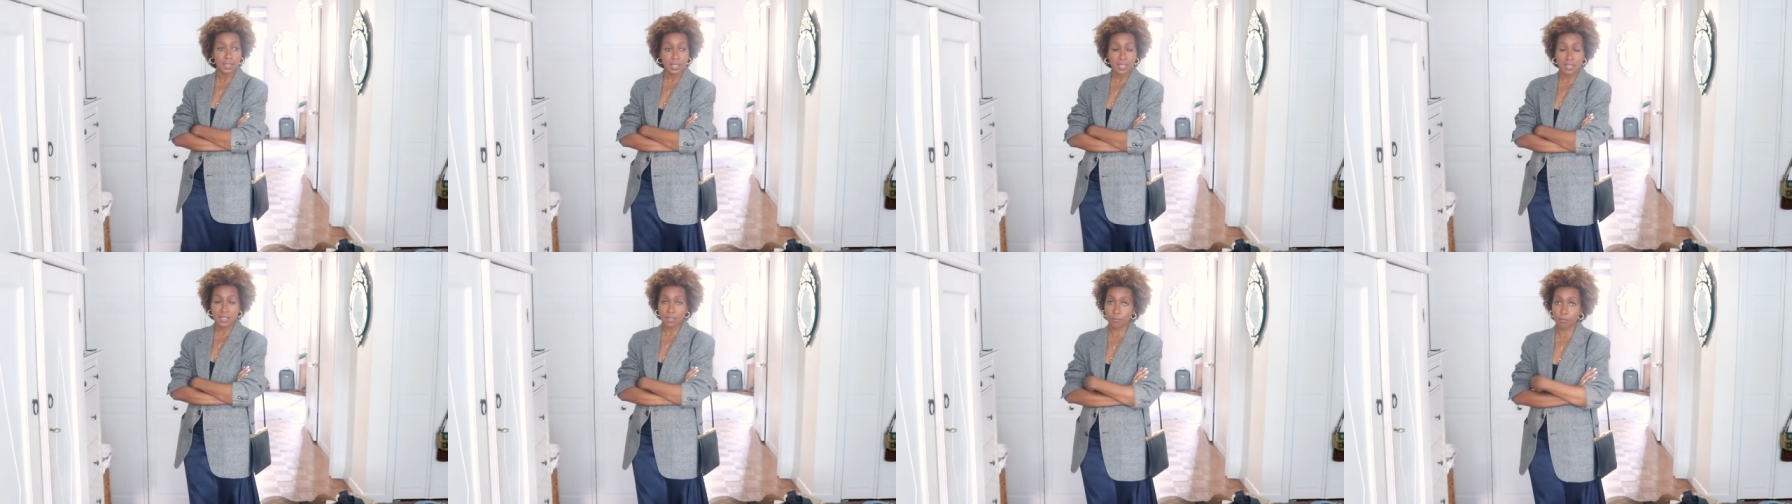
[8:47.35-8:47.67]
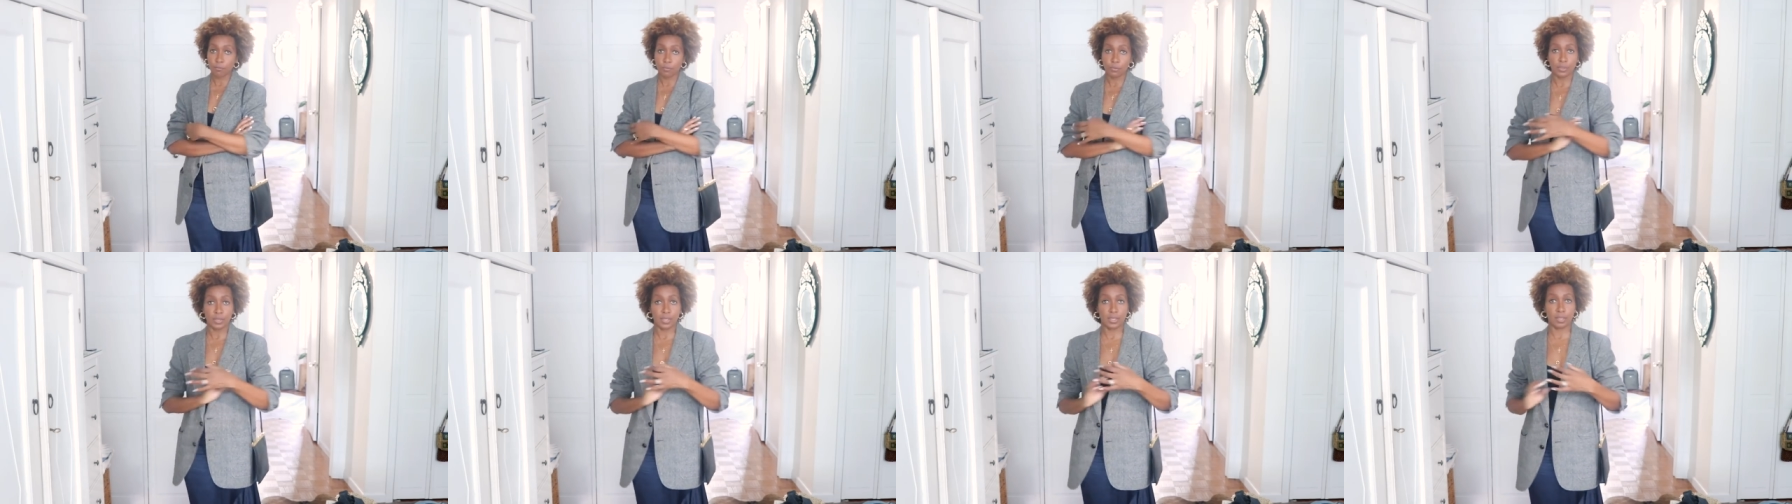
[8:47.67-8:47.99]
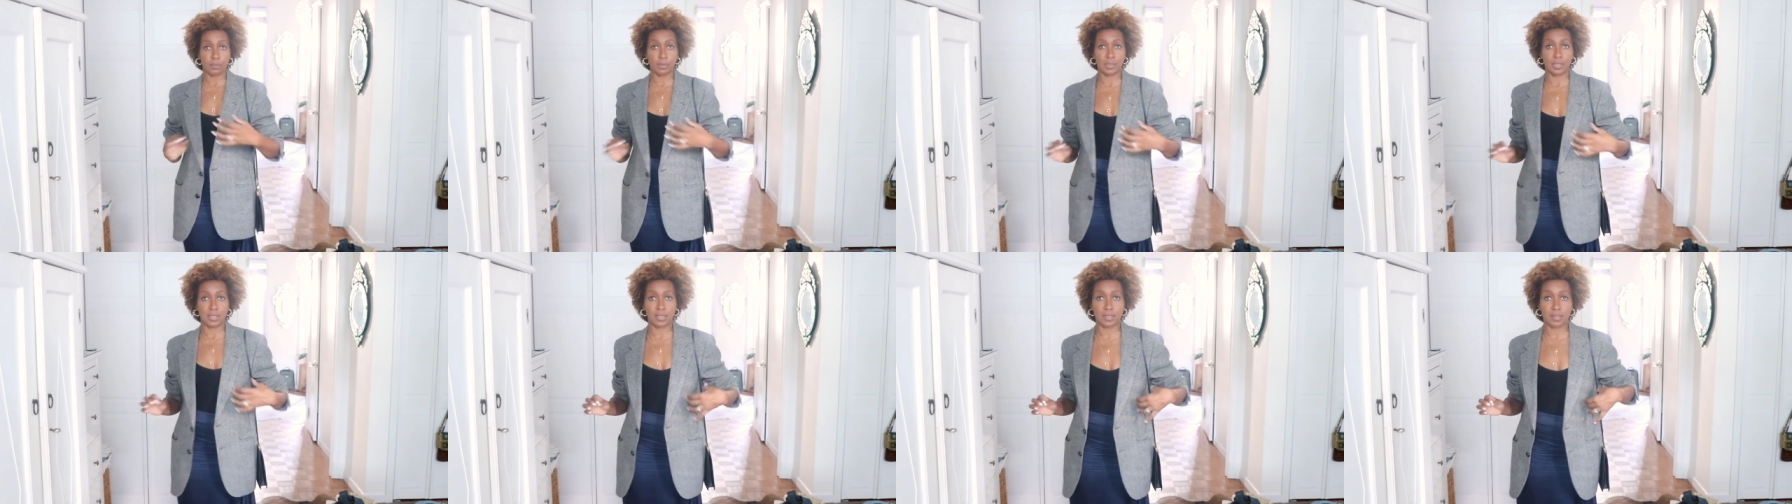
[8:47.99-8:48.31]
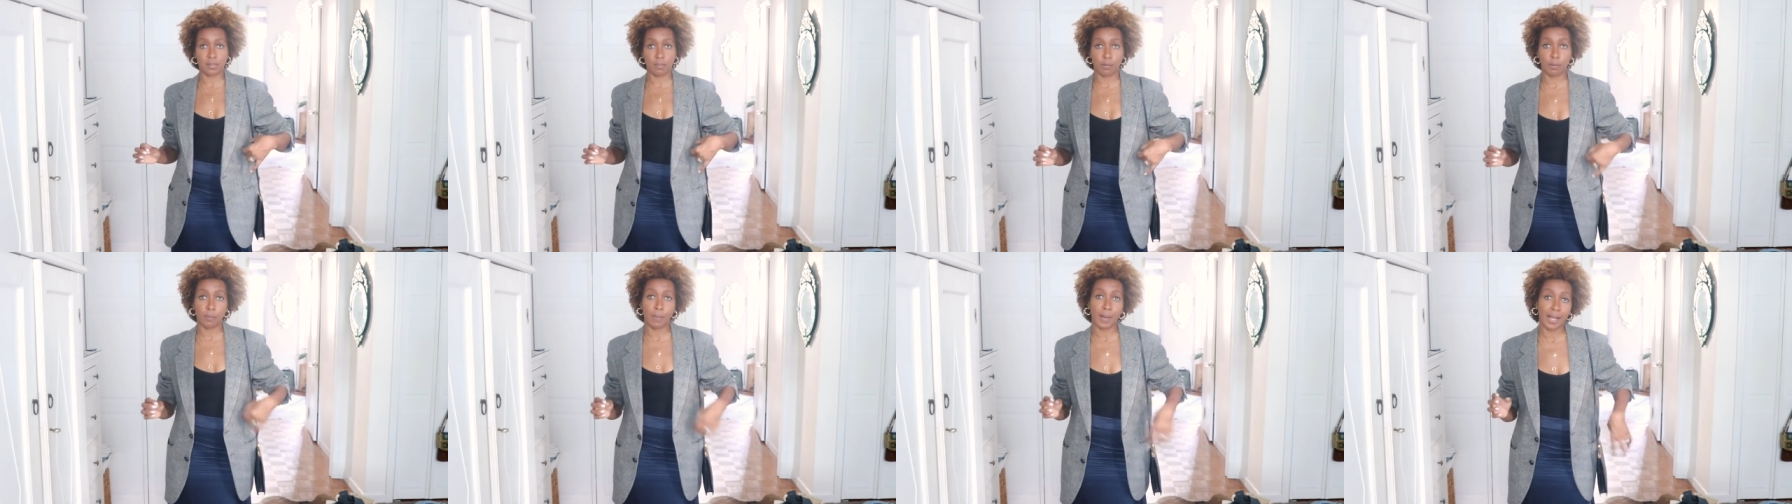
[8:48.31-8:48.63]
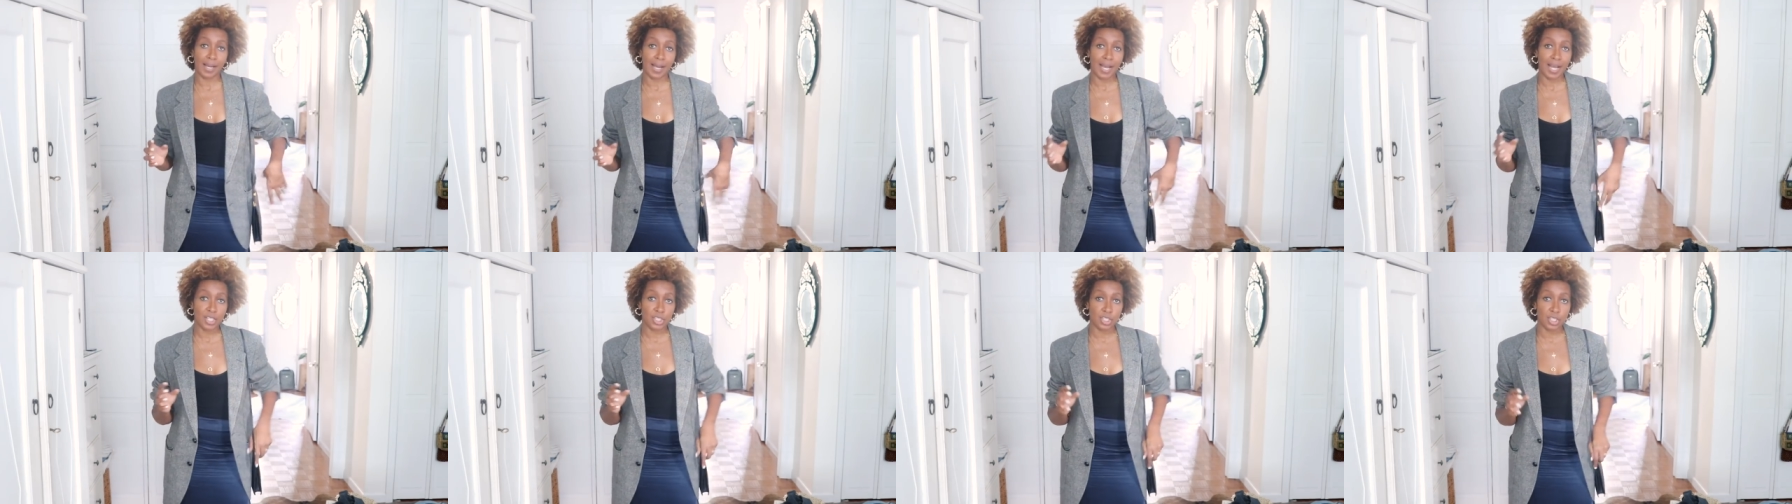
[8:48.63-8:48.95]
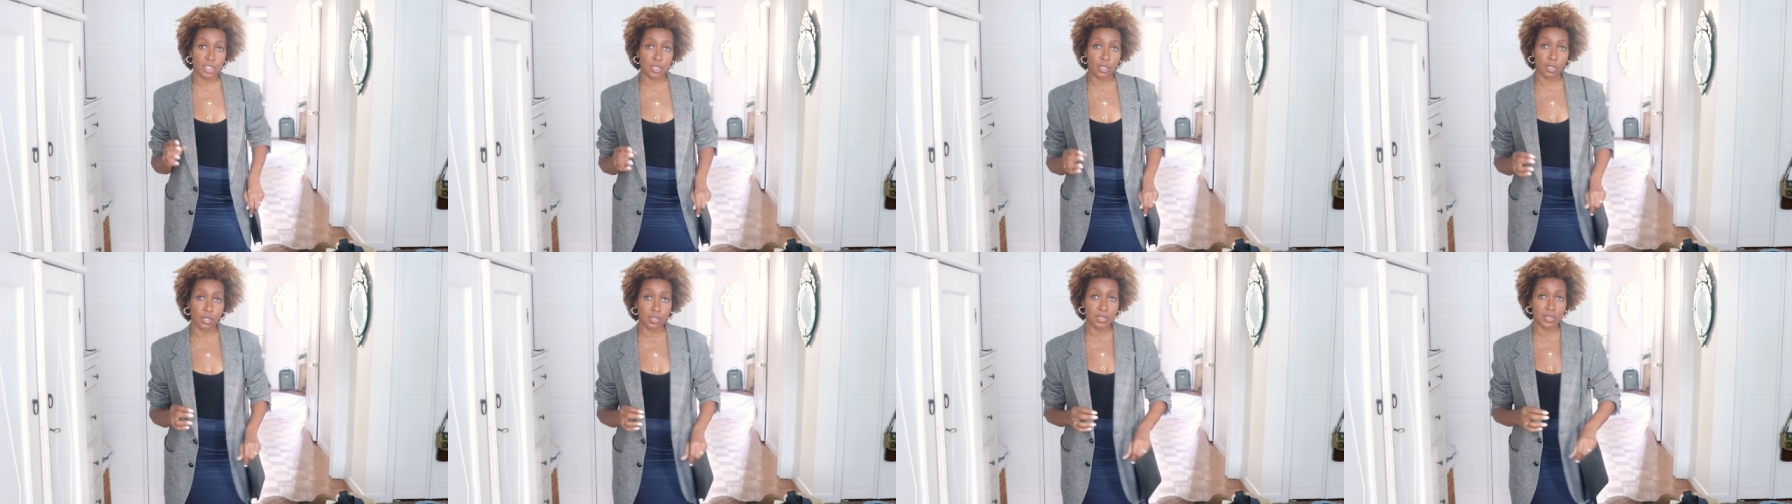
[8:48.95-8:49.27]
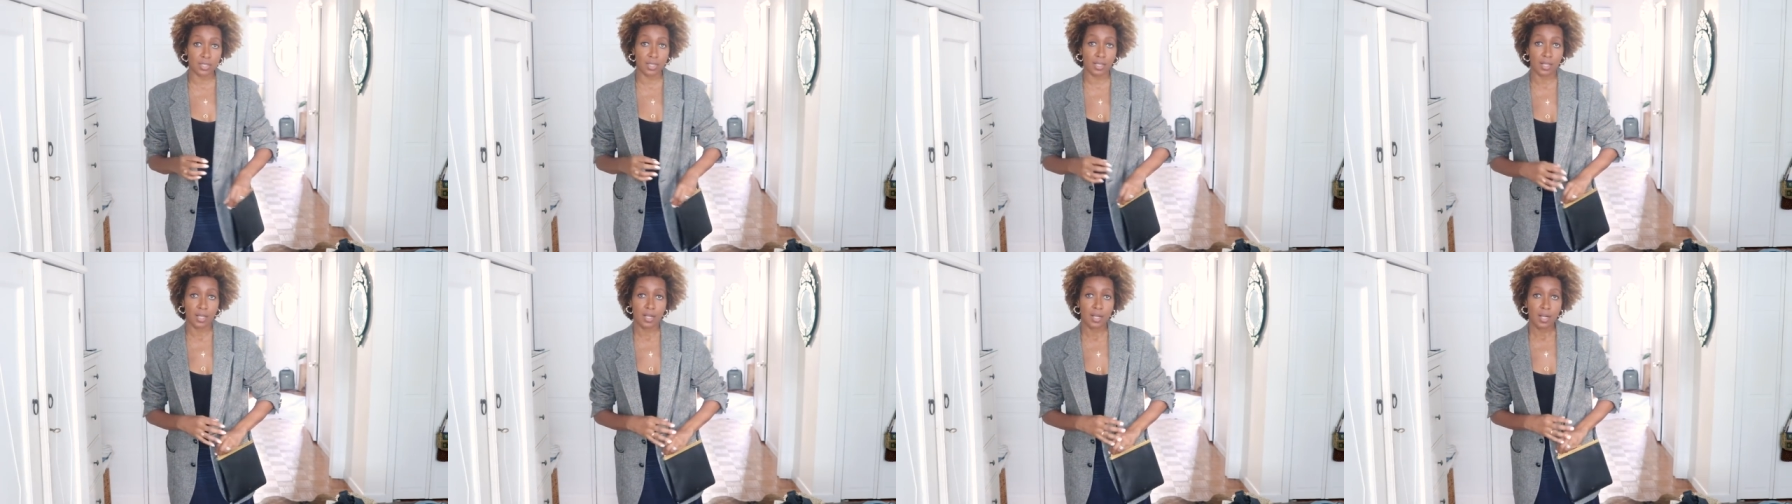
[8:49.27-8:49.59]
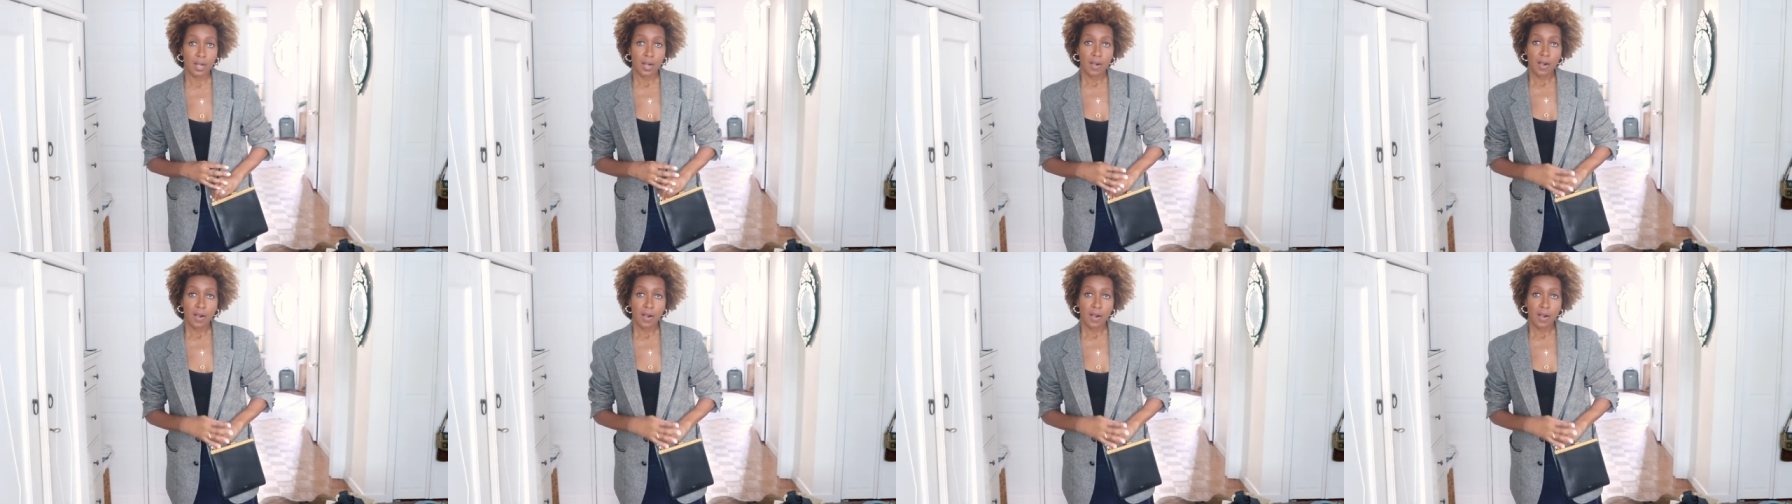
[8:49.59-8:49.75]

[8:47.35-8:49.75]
It's a really, really simple bag. I actually got it